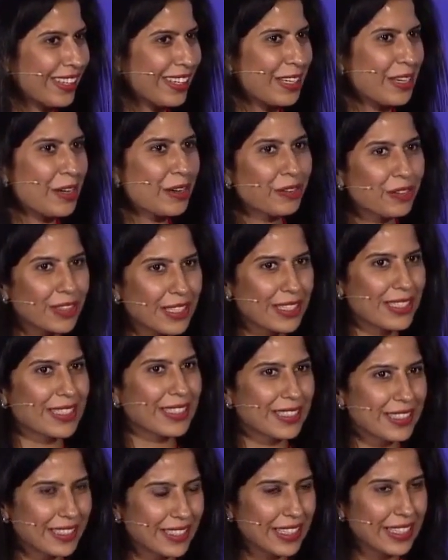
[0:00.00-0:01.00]
If this
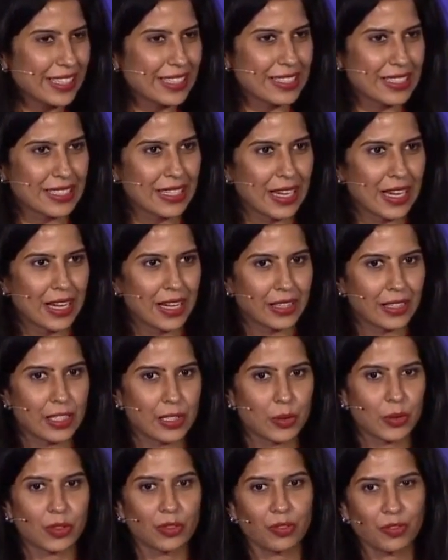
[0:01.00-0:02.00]
succeeds, this
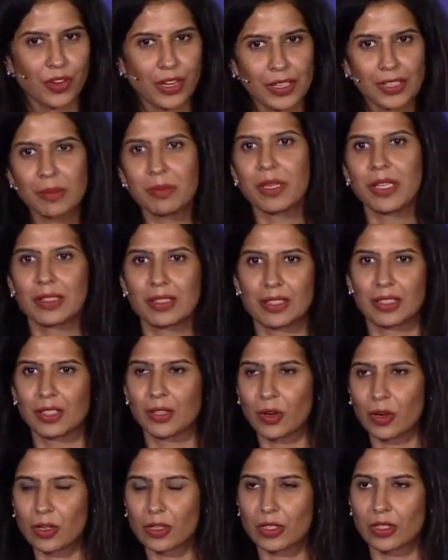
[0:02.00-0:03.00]
will fundamentally
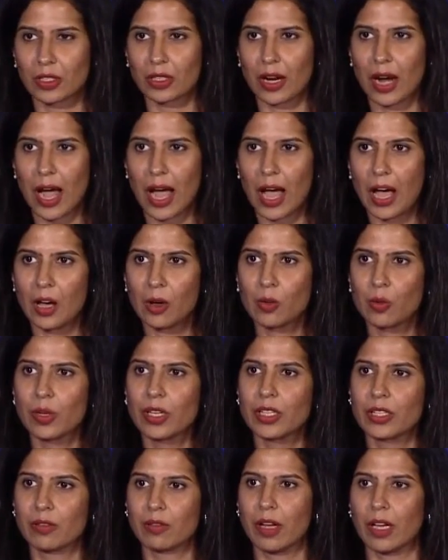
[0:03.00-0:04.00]
alter how we
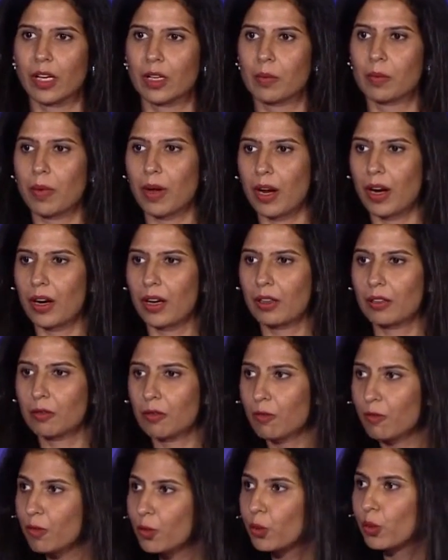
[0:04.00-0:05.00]
develop our
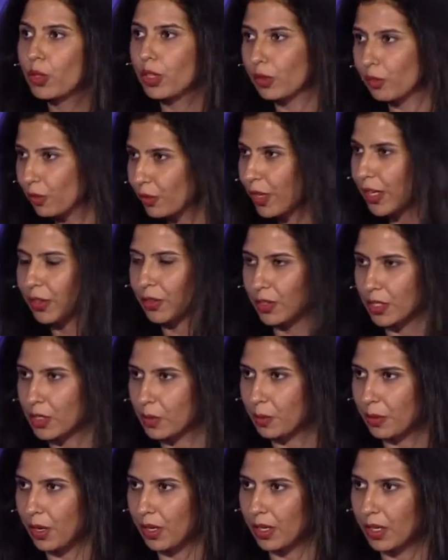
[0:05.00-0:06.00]
food and fragrance
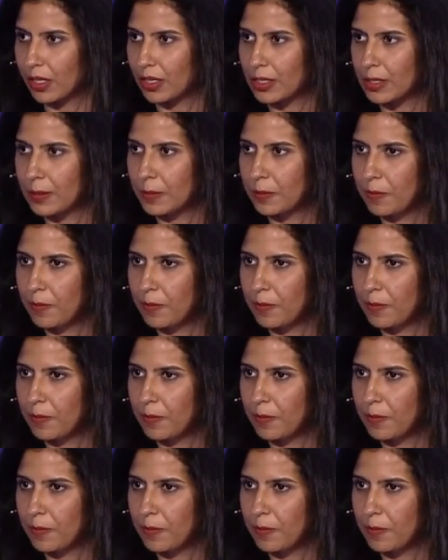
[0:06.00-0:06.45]
products.